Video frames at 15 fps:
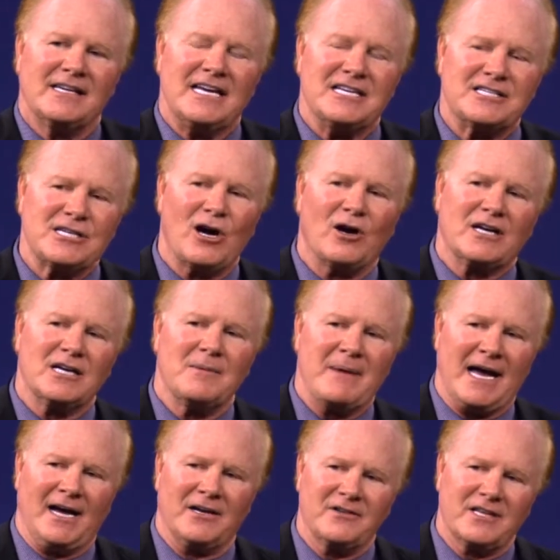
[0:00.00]
He's talking
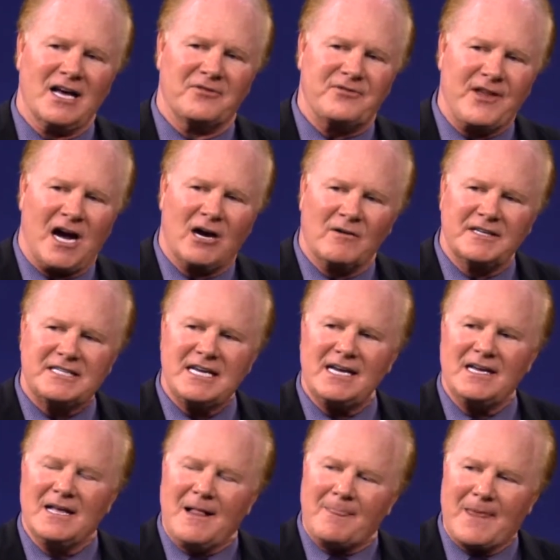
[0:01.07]
about the
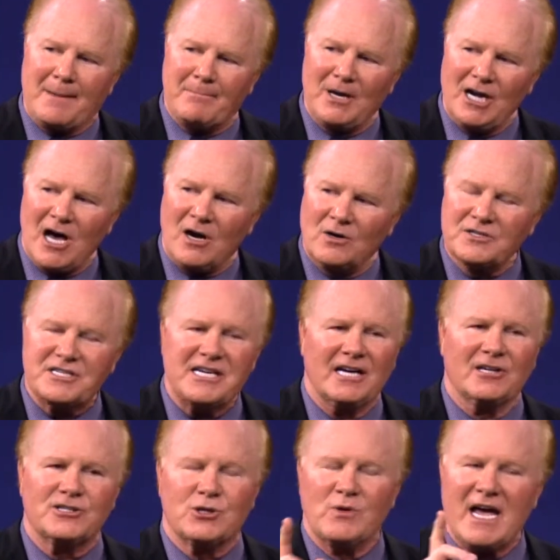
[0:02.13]
authority that belongs
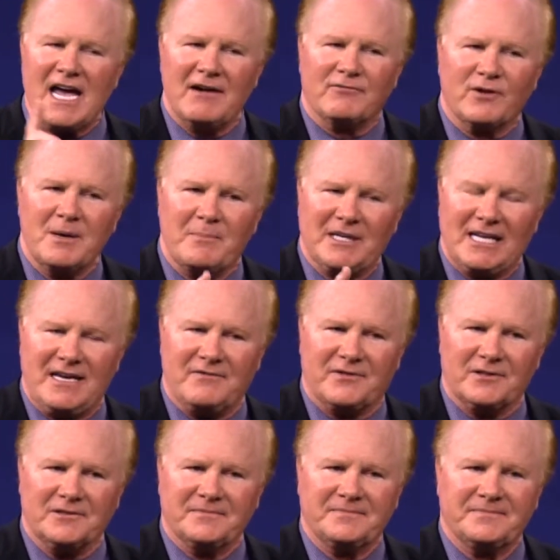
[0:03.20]
here to every
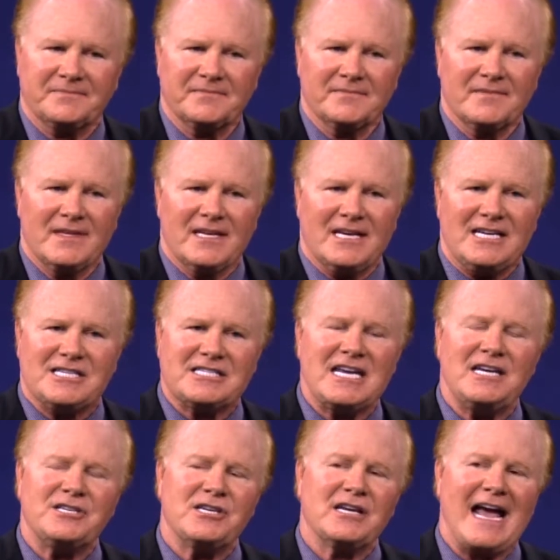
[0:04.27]
believer. He's
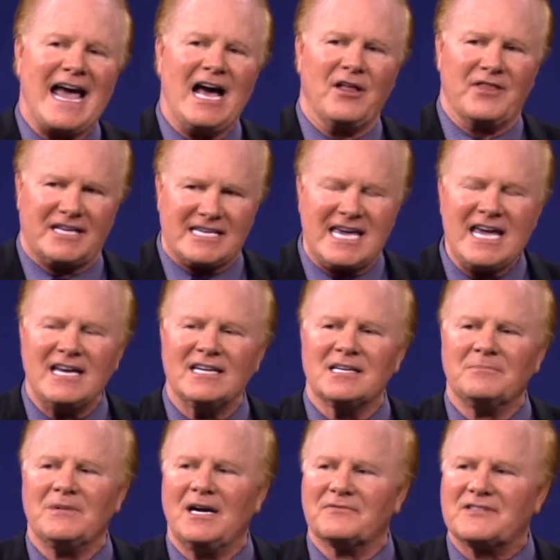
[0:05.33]
teaching how the
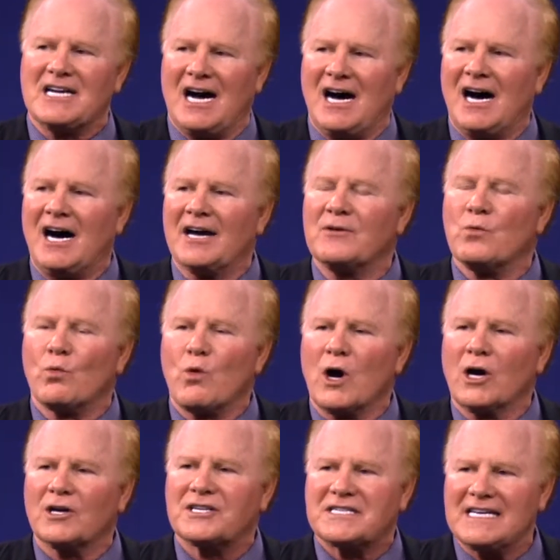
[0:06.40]
kingdom of God
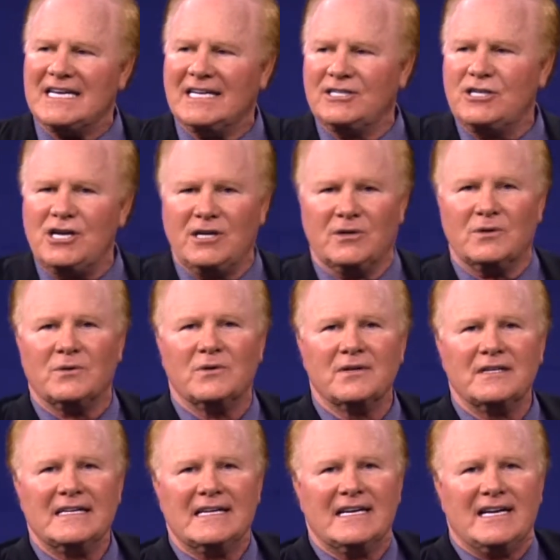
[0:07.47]
works in you.
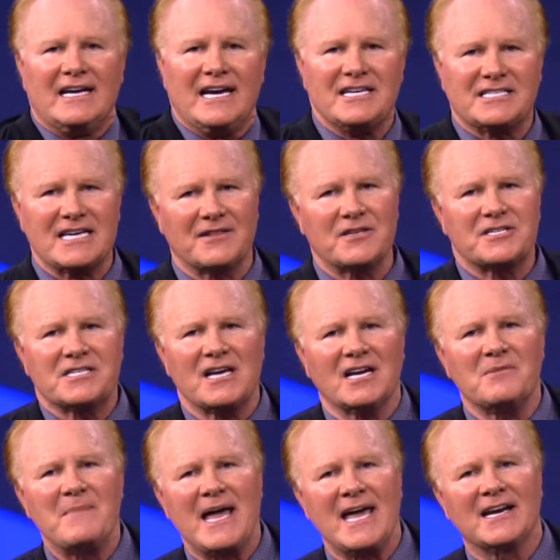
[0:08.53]
He said, the
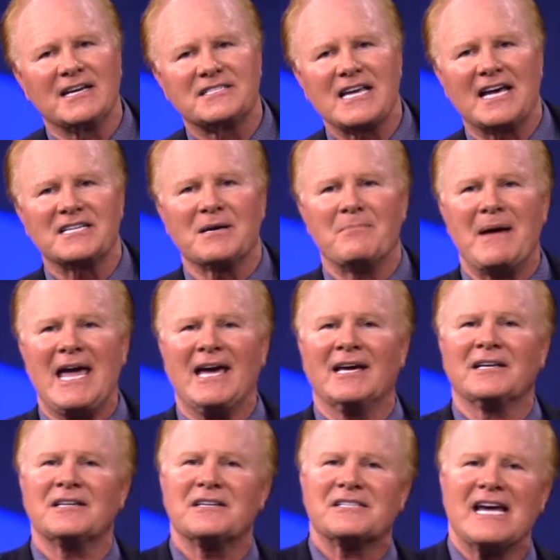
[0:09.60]
Son of Man is as a
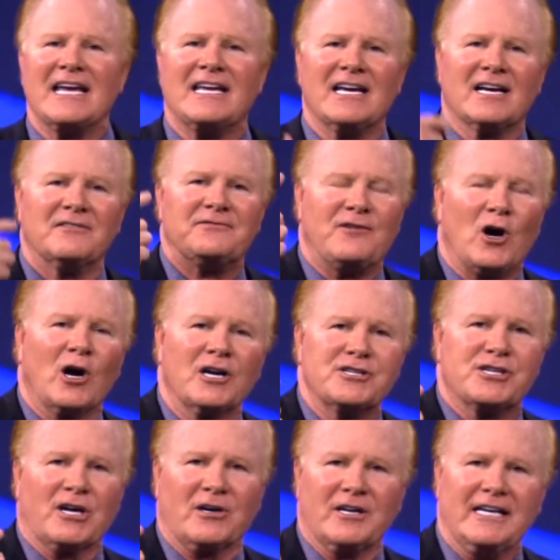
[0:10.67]
man taking a far
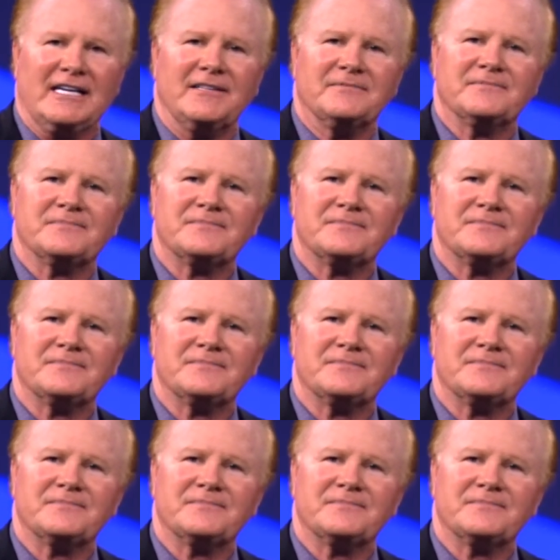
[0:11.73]
journey